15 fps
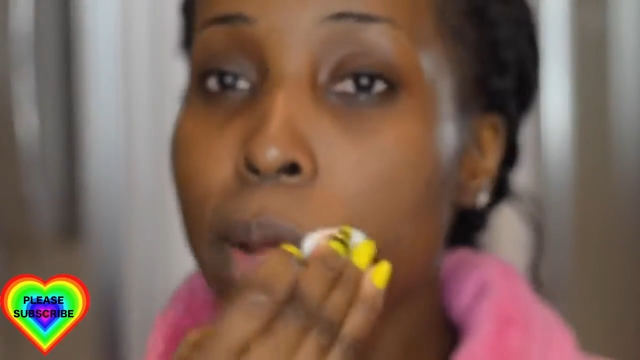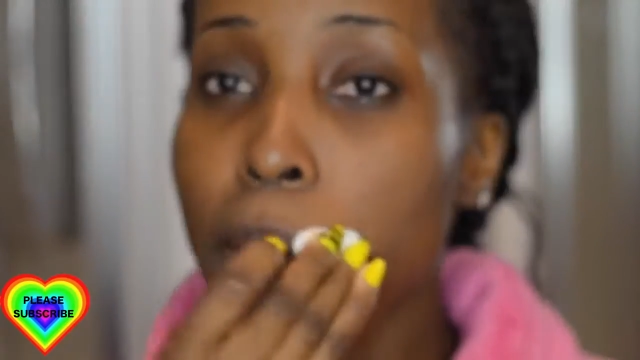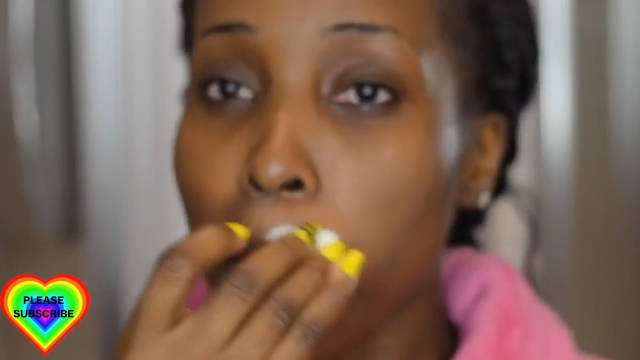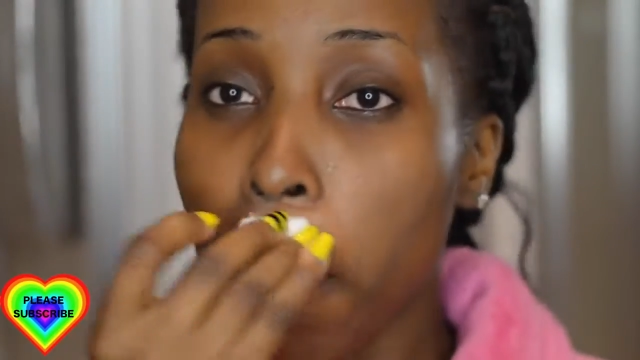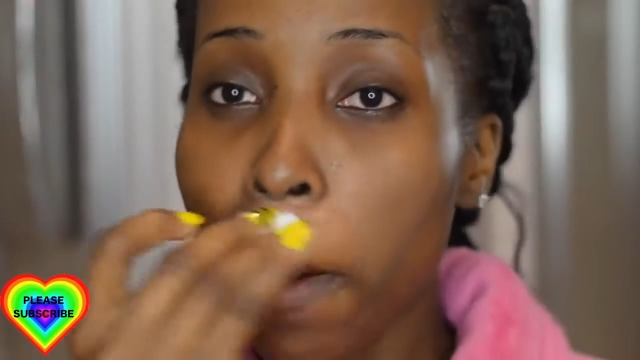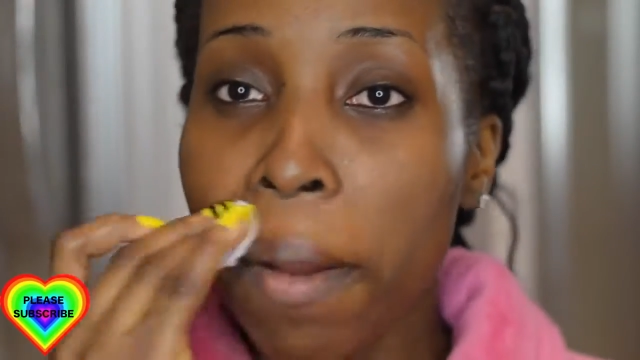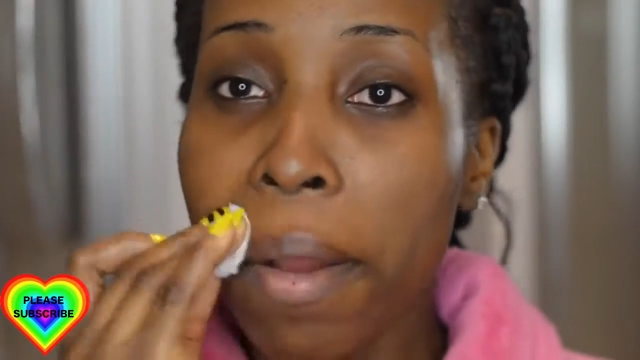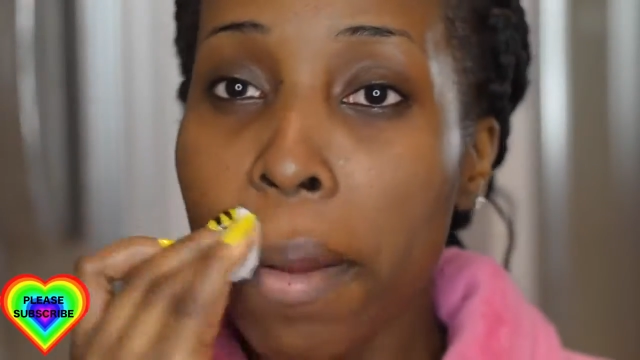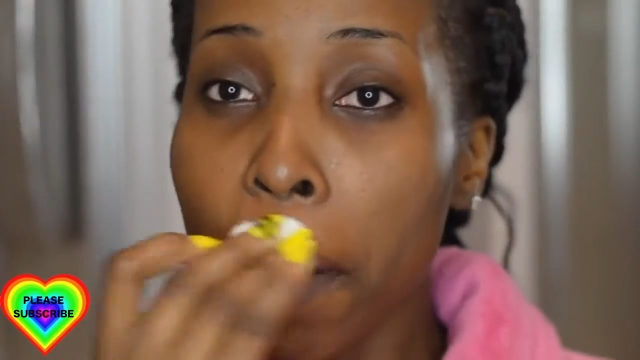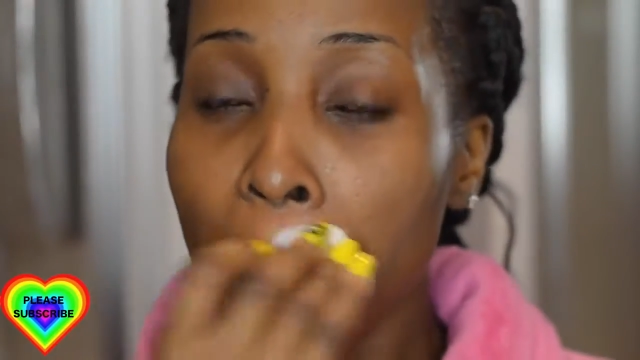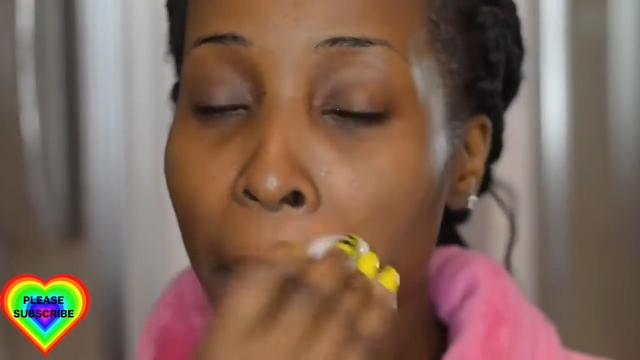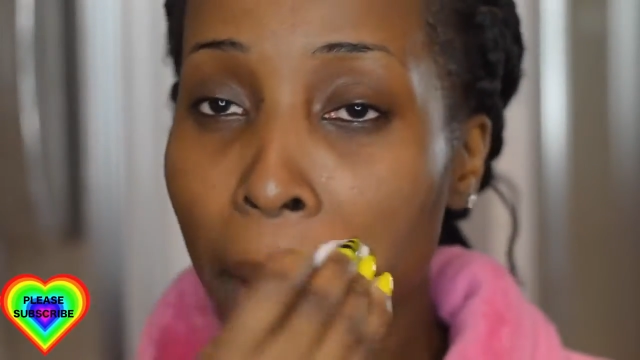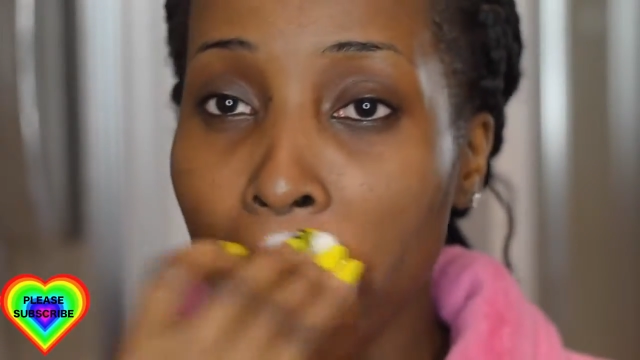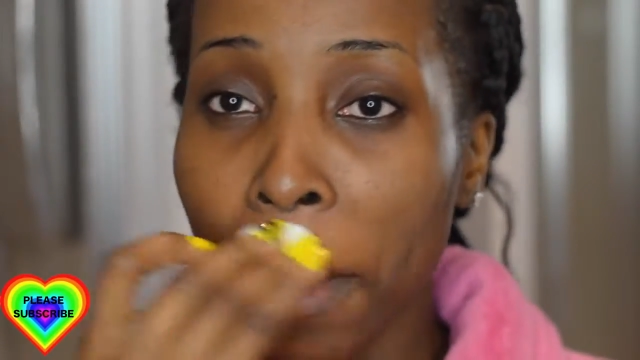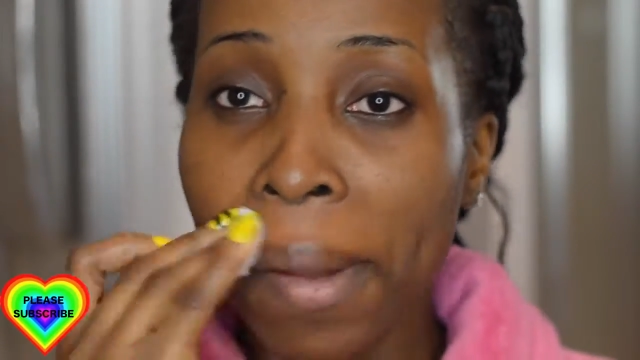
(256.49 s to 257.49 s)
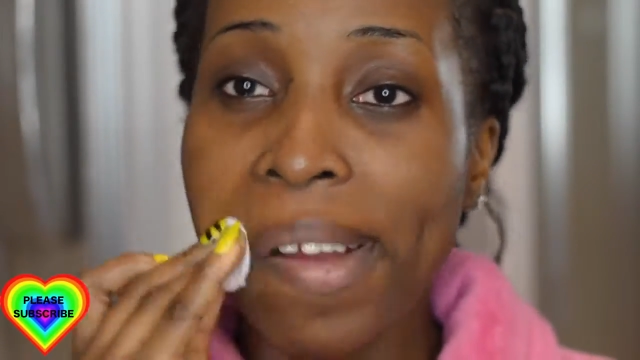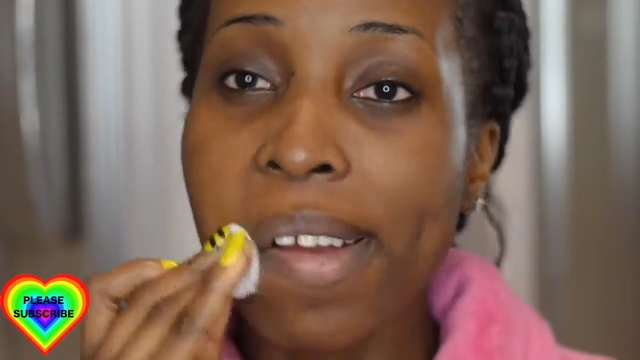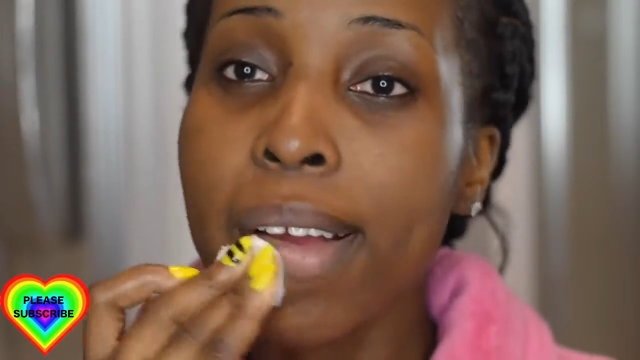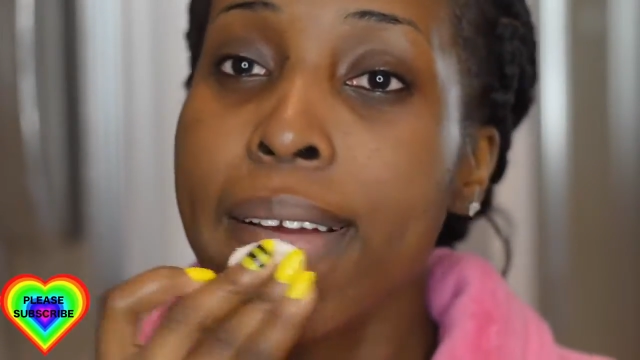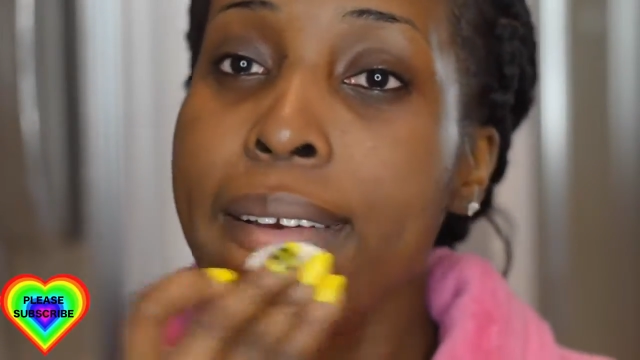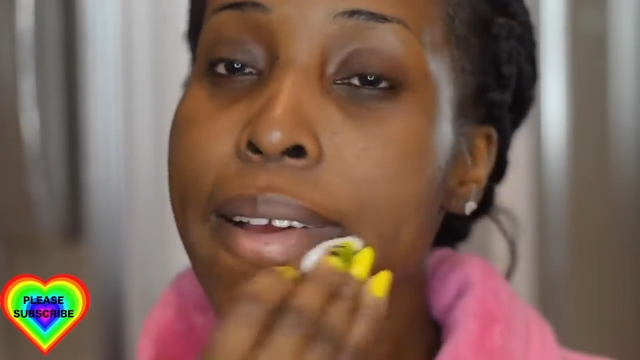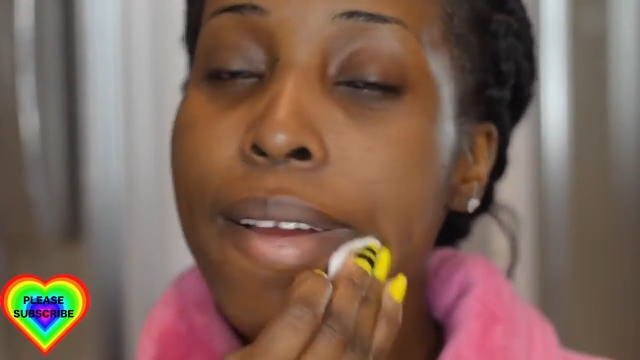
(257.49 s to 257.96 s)
excess product you might
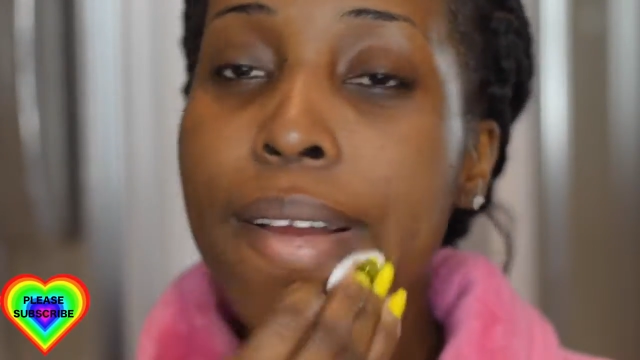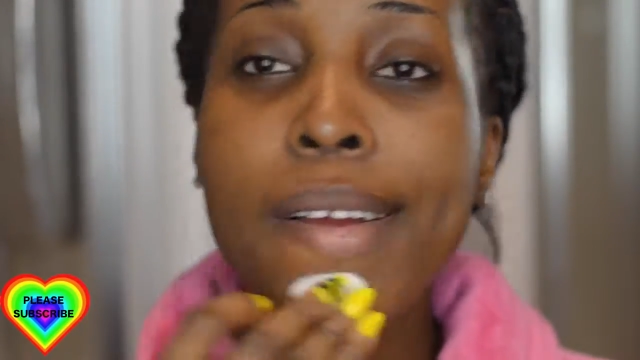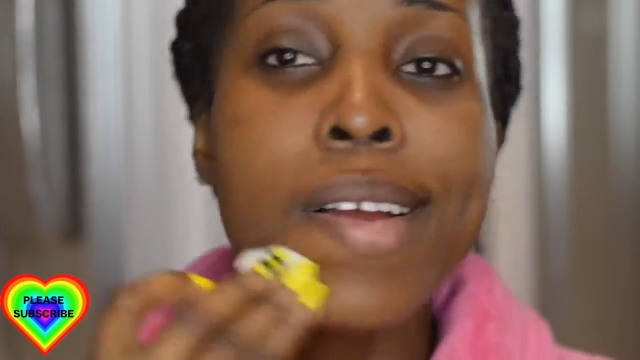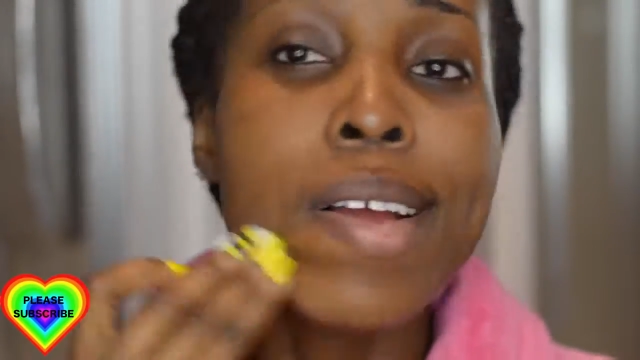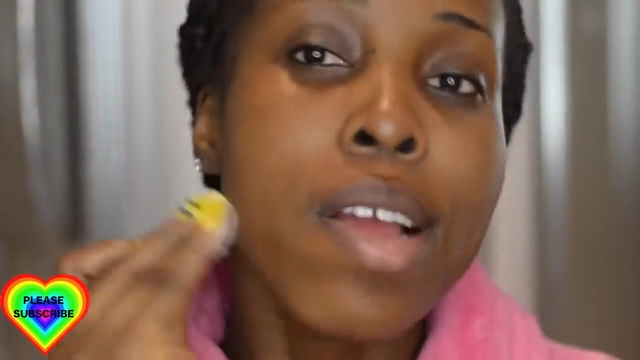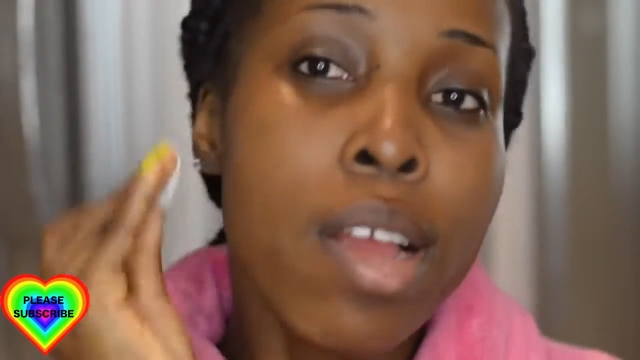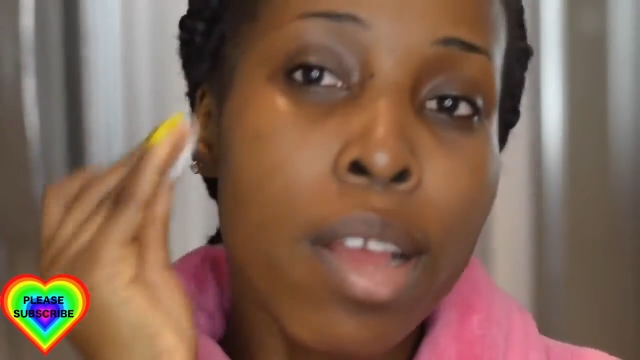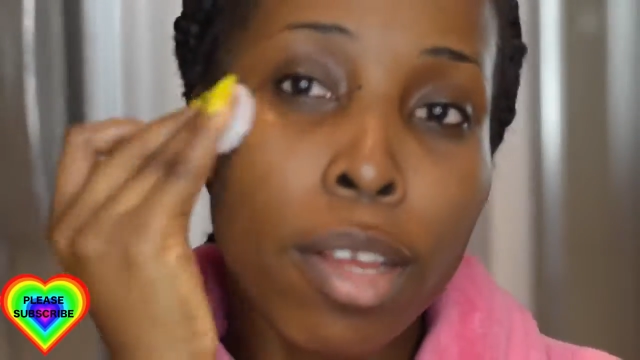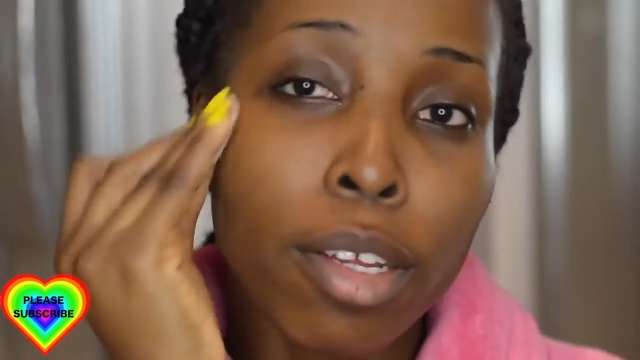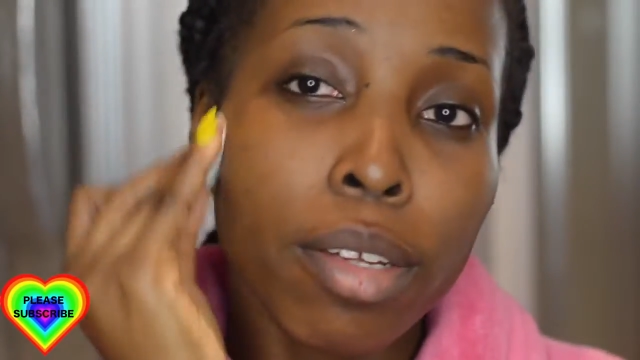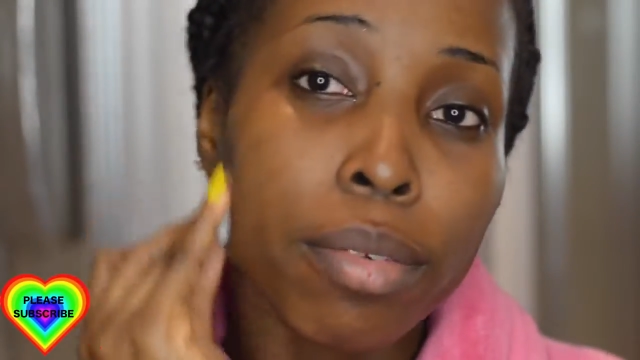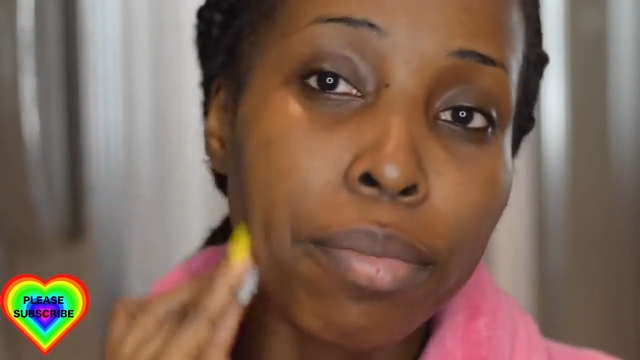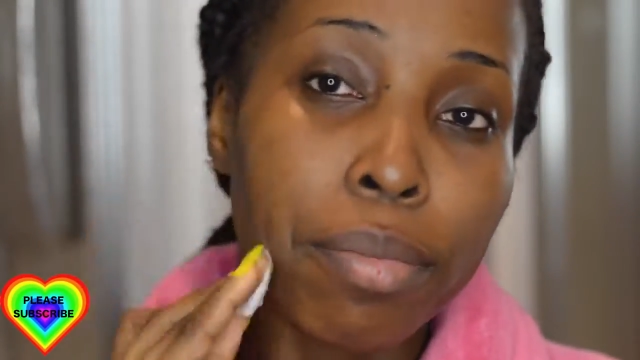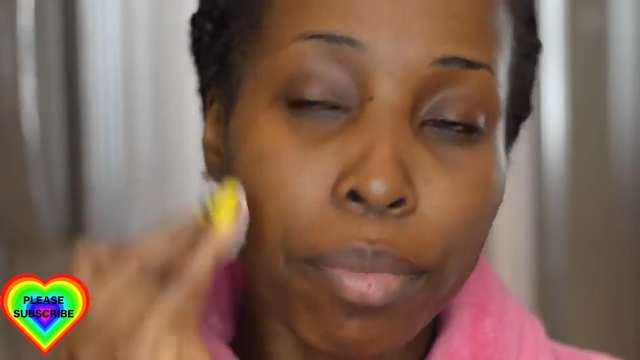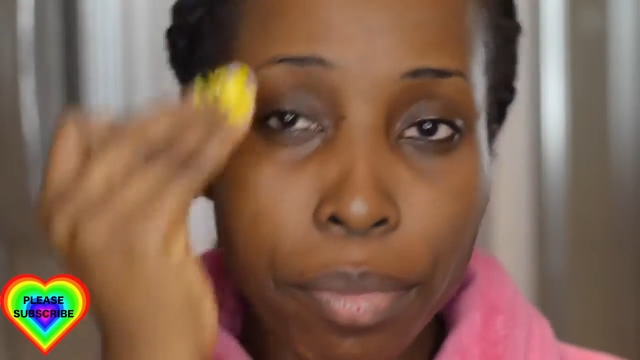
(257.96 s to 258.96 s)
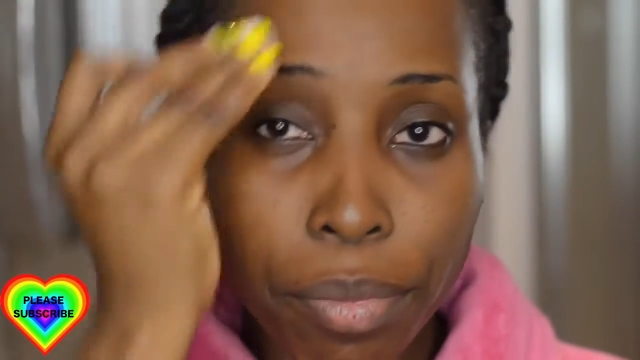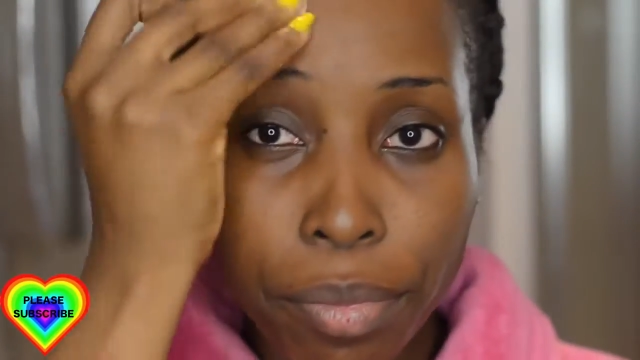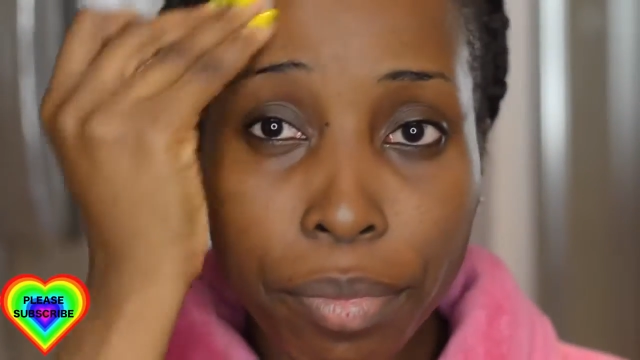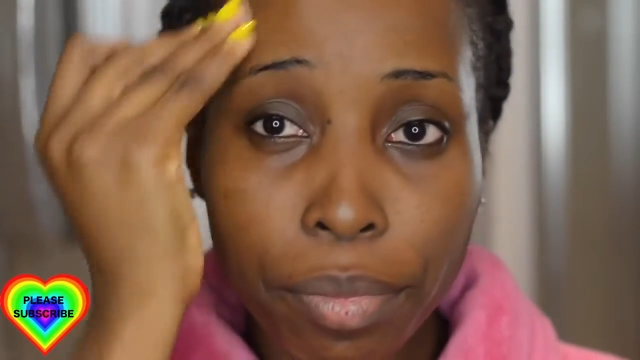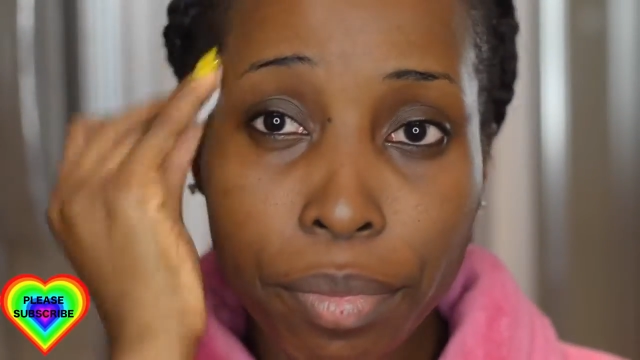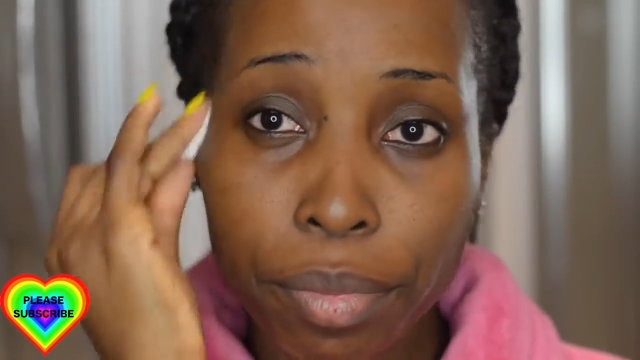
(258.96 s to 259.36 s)
still have lurking in your pores.